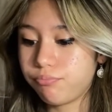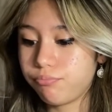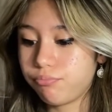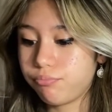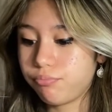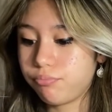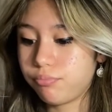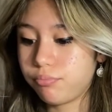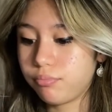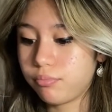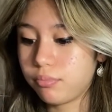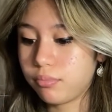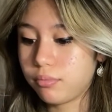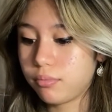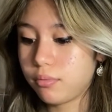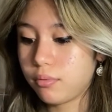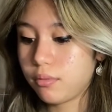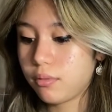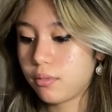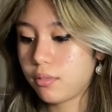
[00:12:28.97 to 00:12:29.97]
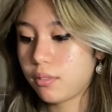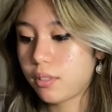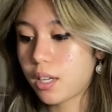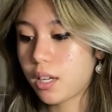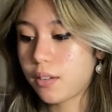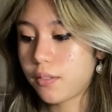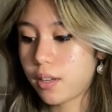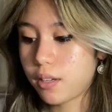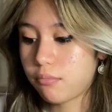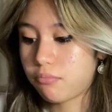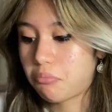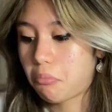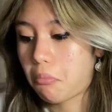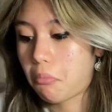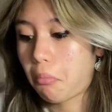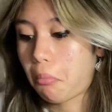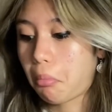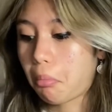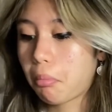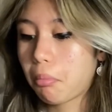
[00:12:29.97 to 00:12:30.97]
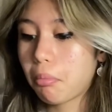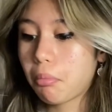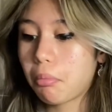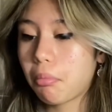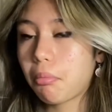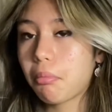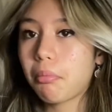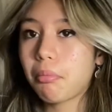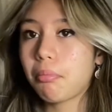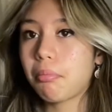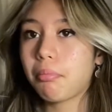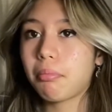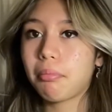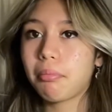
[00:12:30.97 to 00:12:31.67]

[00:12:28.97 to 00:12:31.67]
(silence)